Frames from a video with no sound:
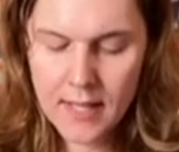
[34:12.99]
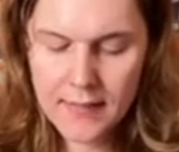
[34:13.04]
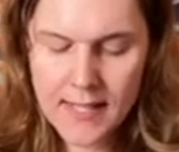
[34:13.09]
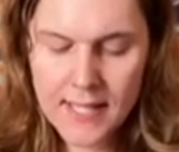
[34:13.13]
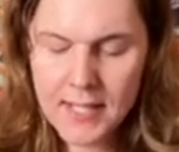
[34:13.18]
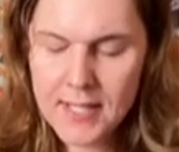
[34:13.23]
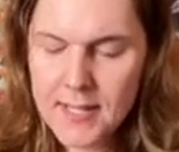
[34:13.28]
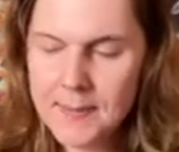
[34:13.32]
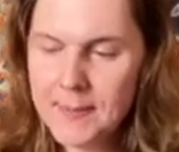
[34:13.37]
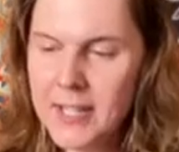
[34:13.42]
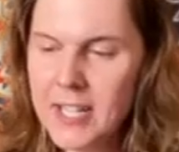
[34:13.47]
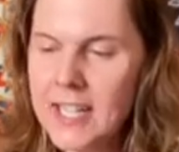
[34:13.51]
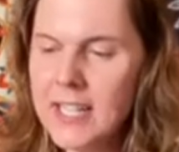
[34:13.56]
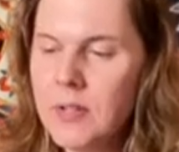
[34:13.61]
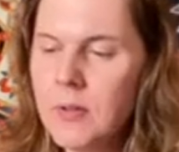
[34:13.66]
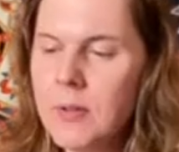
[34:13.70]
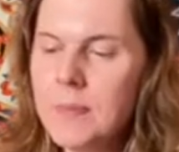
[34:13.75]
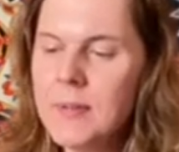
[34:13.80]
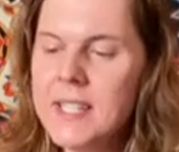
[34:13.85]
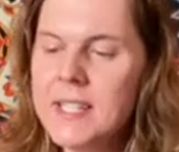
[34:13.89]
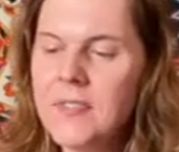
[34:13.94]
Thank you, Spirit.
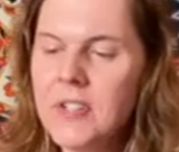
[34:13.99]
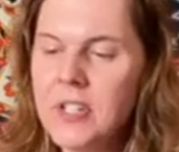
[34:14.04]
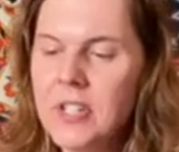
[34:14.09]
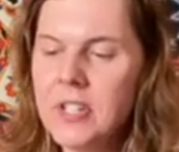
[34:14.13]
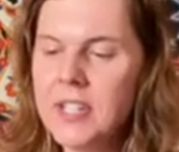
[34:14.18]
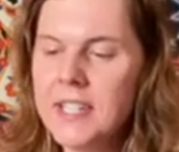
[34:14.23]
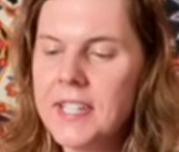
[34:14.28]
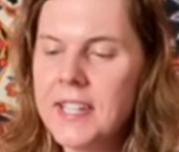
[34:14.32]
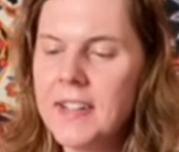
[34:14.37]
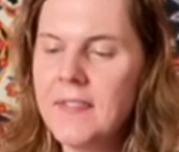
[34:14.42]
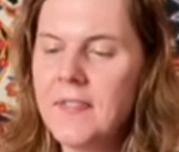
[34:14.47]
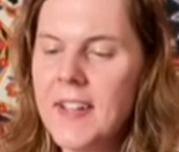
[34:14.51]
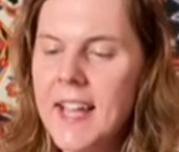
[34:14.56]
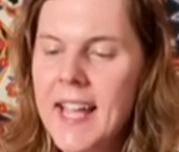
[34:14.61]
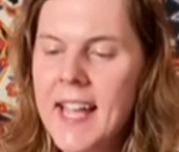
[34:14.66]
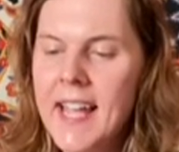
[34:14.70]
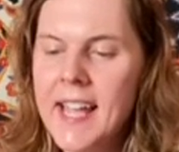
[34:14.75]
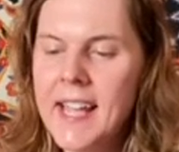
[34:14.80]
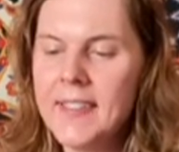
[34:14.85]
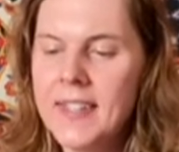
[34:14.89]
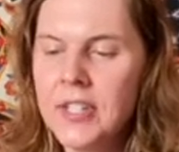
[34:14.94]
Can we please further
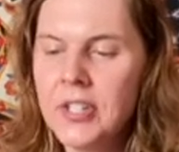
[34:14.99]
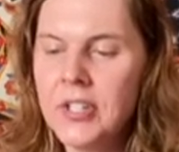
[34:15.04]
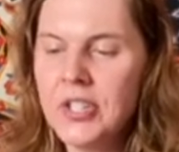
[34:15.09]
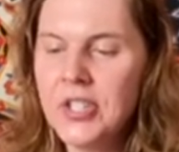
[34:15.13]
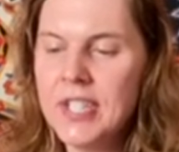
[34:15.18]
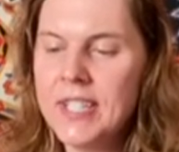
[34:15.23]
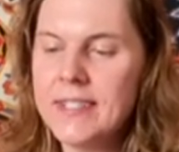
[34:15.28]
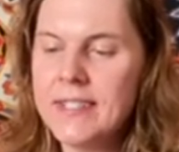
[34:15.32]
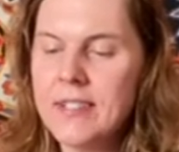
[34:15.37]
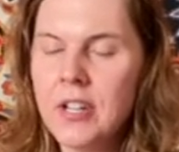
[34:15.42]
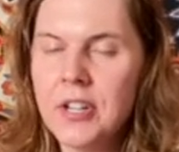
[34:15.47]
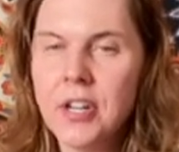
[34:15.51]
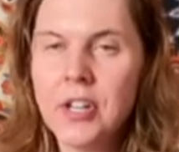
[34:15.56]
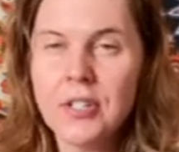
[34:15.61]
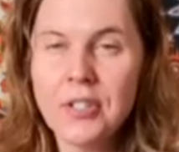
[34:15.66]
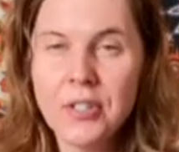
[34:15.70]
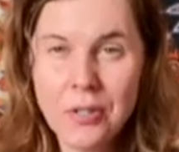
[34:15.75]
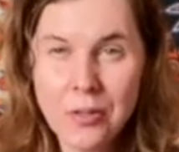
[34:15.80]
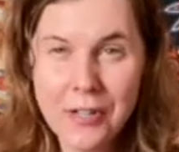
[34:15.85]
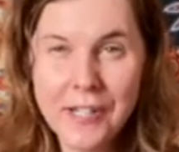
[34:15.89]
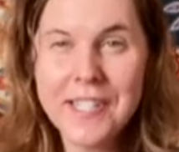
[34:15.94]
clarify the energies on our
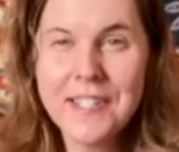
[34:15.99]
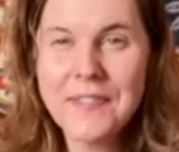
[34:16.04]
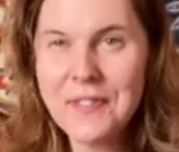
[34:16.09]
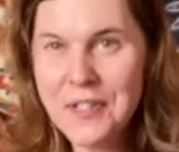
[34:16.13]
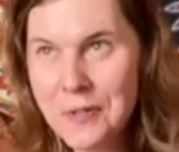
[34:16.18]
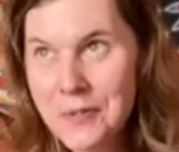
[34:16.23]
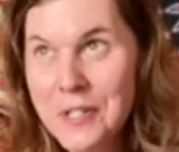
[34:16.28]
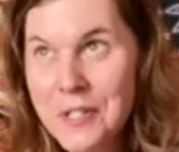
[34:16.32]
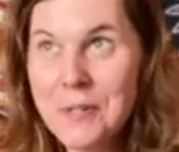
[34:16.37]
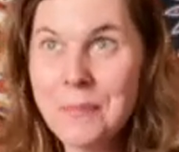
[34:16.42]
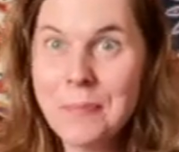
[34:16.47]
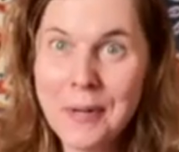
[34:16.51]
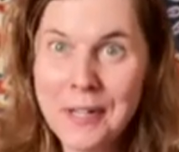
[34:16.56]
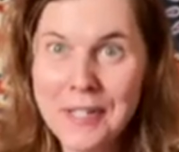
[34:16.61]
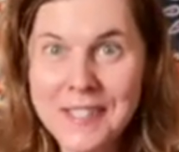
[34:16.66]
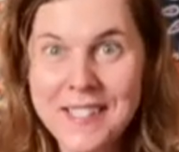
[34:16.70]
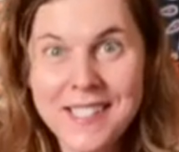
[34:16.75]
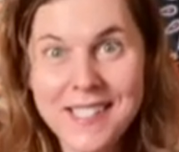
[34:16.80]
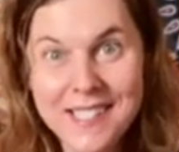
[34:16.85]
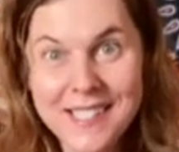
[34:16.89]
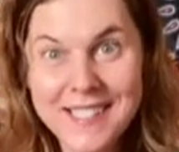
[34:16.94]
Taurus viewers'
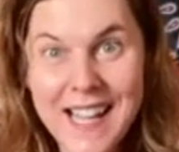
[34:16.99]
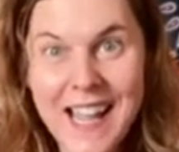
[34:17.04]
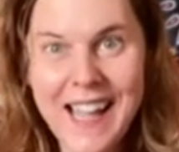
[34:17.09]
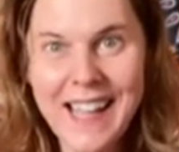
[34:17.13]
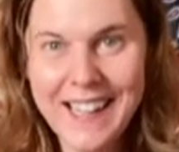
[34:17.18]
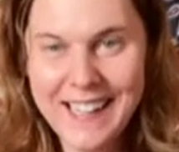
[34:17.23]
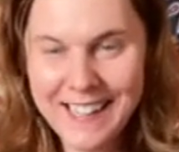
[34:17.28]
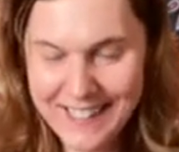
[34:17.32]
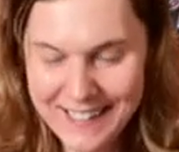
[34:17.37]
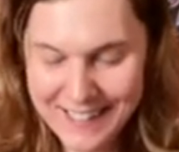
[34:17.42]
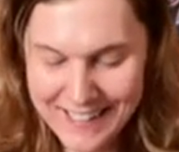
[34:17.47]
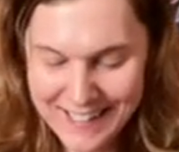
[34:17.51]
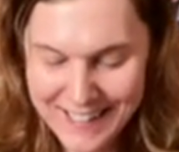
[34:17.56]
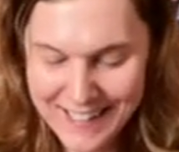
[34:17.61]
person's side?